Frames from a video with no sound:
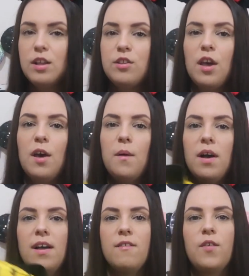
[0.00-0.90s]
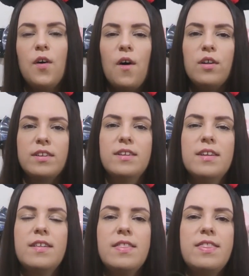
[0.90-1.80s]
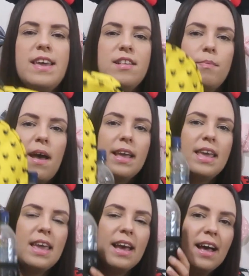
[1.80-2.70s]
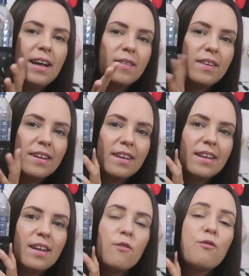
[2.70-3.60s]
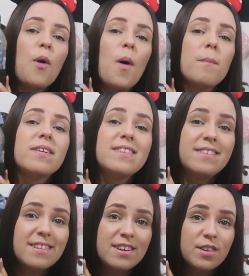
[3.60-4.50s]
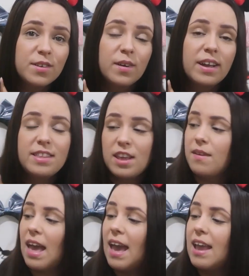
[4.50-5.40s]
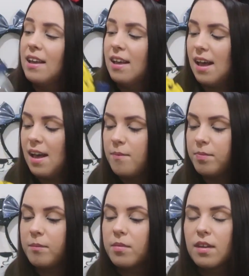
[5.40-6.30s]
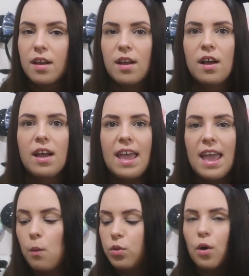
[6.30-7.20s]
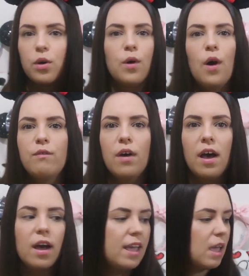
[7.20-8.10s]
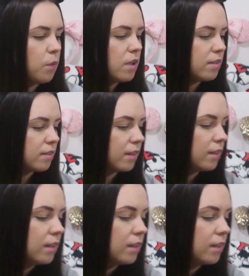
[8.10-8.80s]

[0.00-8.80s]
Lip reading: So got this bag here from the Disney store in the UK. It was on offer. It was